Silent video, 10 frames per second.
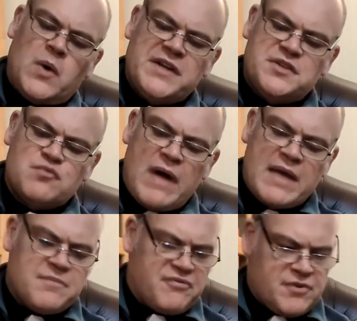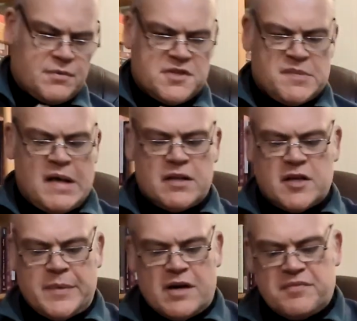quite a ripe fruit smell
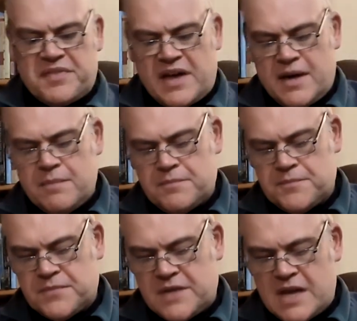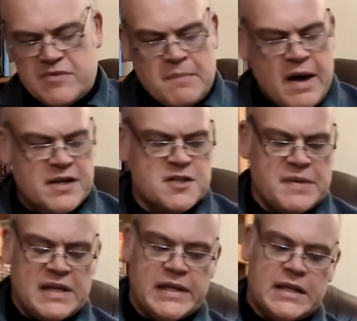coming off there. It reminds
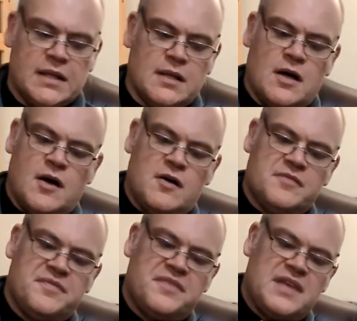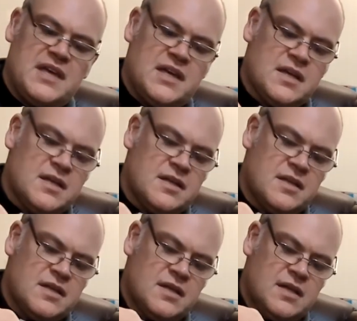me a little of the
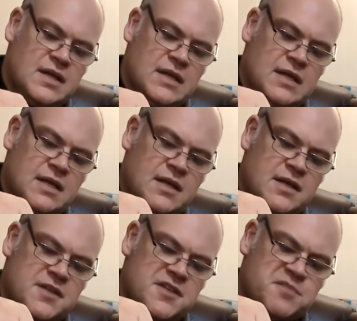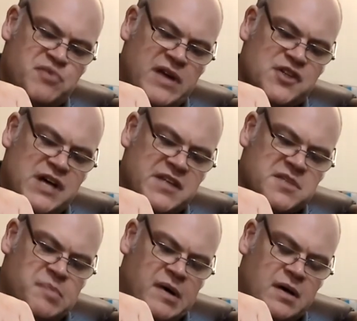Spring
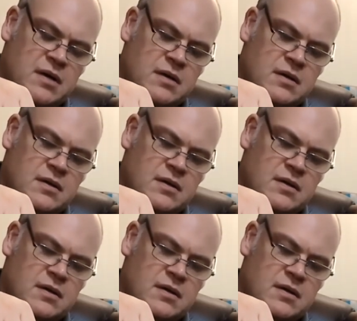Jasper